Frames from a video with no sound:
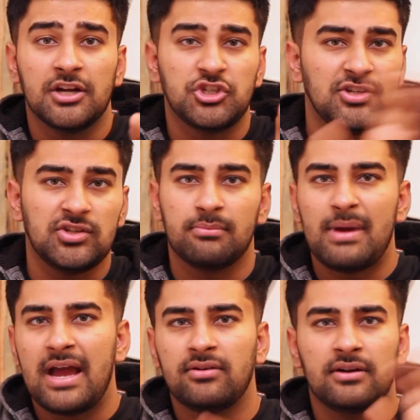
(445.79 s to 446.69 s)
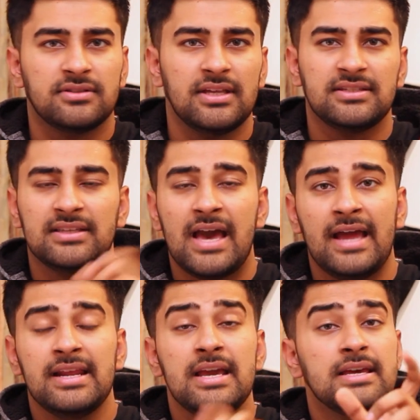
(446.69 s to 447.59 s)
changing the backgrounds, this,
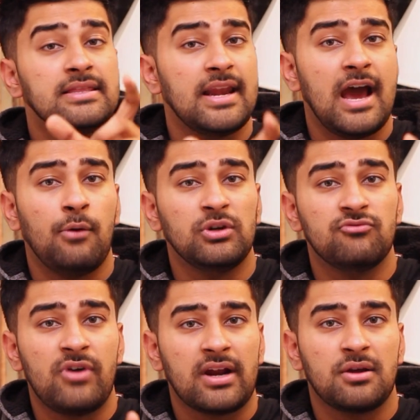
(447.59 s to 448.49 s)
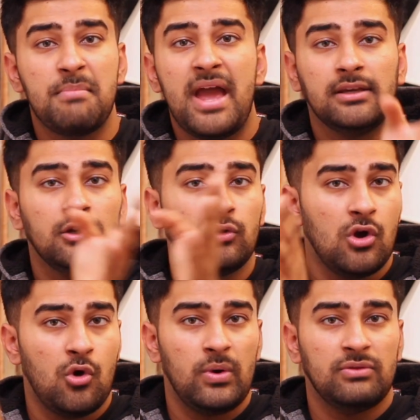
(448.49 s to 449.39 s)
that, then I would recommend you
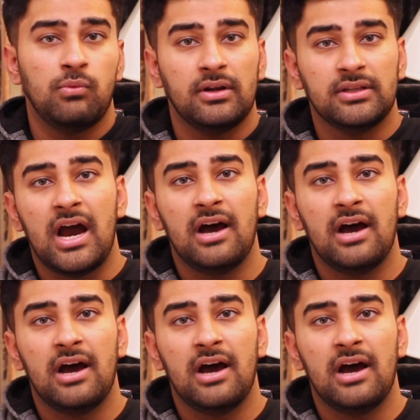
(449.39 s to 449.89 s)
go with one of the